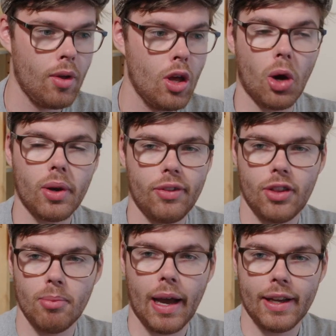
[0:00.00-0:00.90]
Don't get
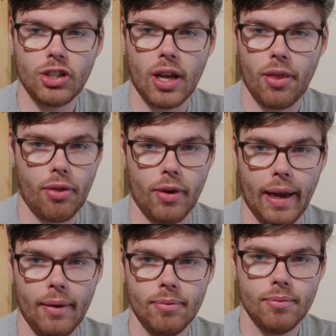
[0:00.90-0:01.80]
the Mic Gen
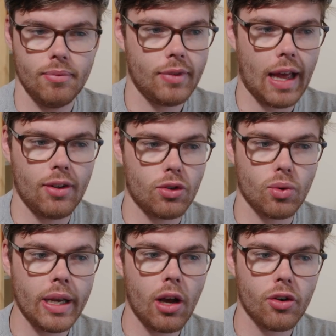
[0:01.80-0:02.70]
3. That
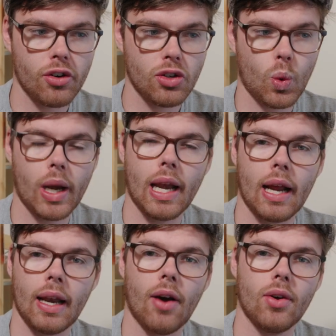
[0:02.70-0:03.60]

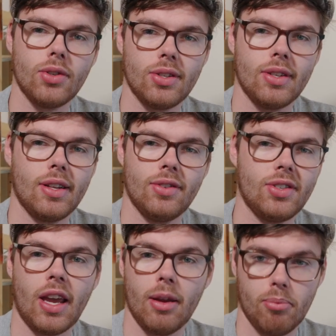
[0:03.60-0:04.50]
$329 is an
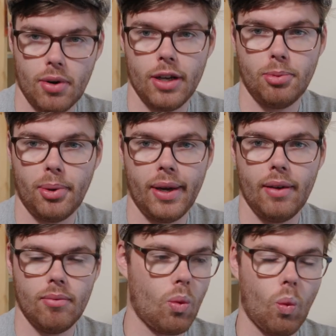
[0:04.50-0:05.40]
insane price point.
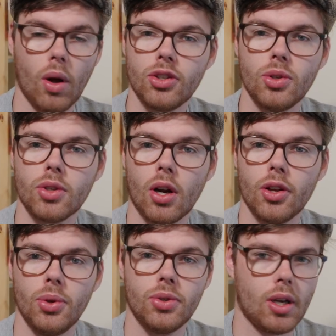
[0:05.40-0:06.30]
Once you start
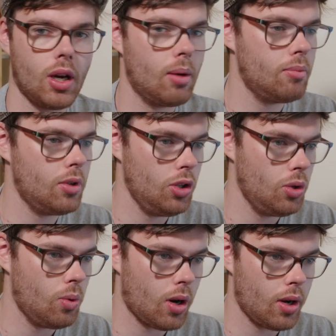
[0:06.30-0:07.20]
using them,
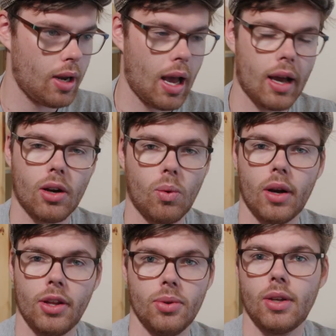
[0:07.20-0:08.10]
you are not gonna
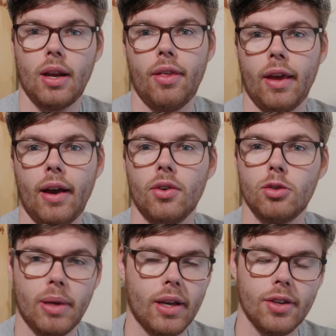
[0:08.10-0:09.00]
wanna use anything else
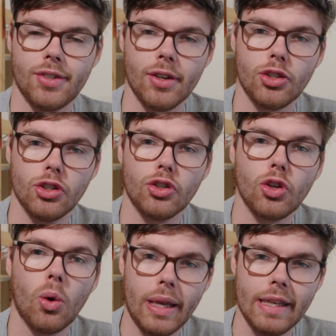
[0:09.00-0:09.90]
because they're just
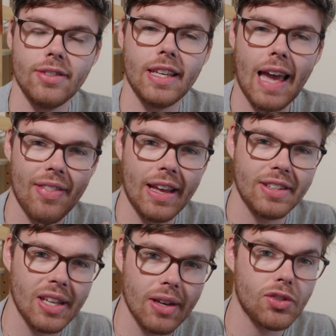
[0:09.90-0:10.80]
so easy and they
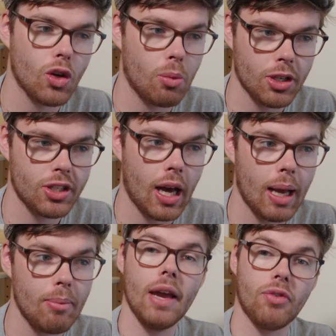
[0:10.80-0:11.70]
save so much
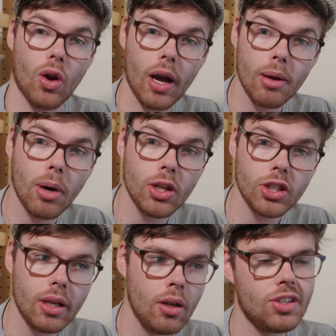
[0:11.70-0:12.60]
time. If you're on a
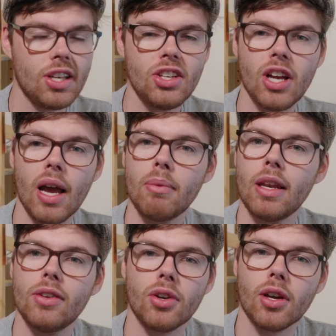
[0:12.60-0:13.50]
budget, DJI
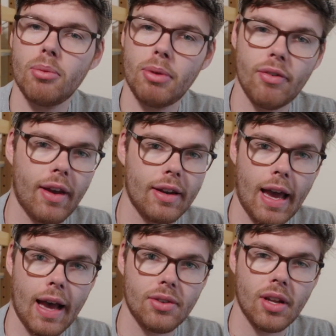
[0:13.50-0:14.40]
Minis are gonna be
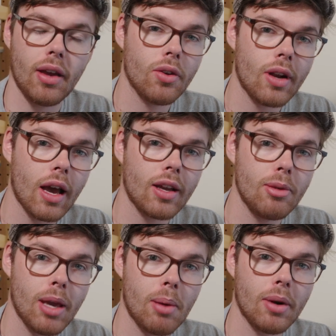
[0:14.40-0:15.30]
fantastic. You're not gonna
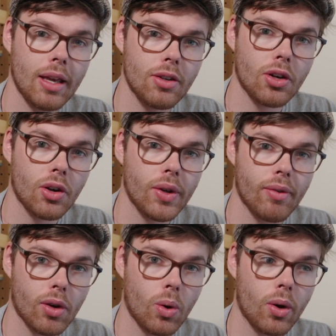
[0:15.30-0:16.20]
be able to internally
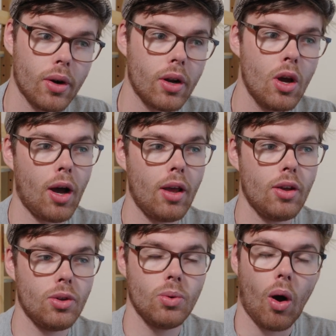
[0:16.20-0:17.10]
record, but
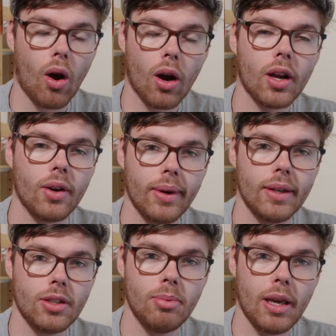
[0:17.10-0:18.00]
you are
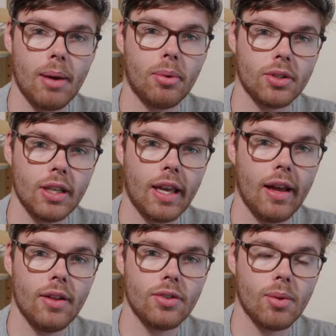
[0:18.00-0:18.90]
going to be able to
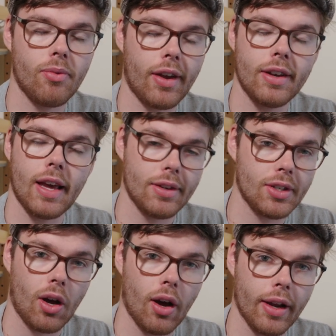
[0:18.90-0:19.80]
get some
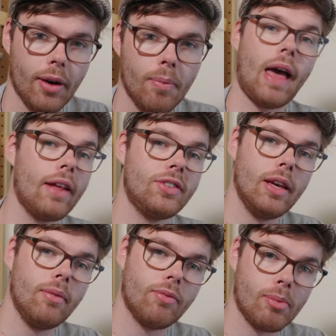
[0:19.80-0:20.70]
fantastic audio. That's
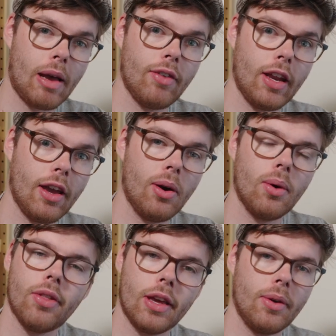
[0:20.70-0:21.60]
it for my video.
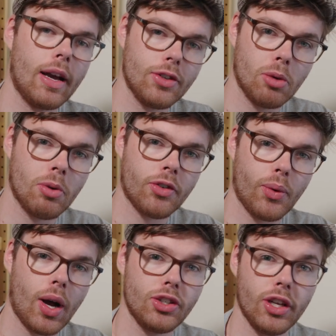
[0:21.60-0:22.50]
Thank you guys so much for
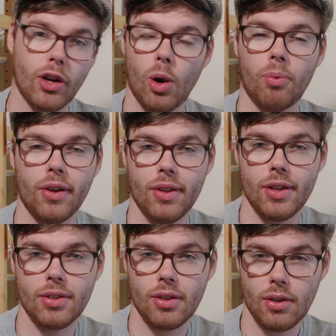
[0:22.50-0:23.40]
watching. Hopefully
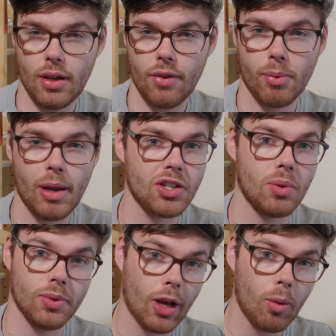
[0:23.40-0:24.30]
this information
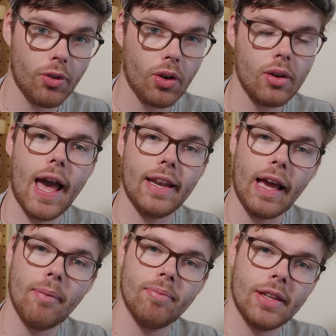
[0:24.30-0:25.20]
was helpful. And
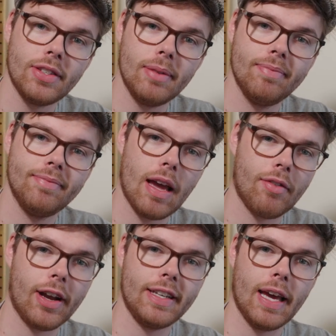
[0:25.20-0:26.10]
yeah, that's it. Have a
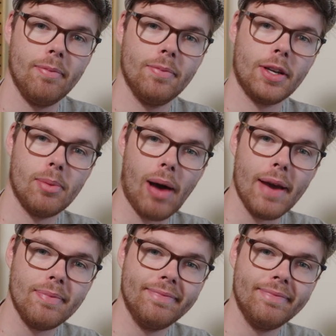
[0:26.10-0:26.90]
great day. Goodbye.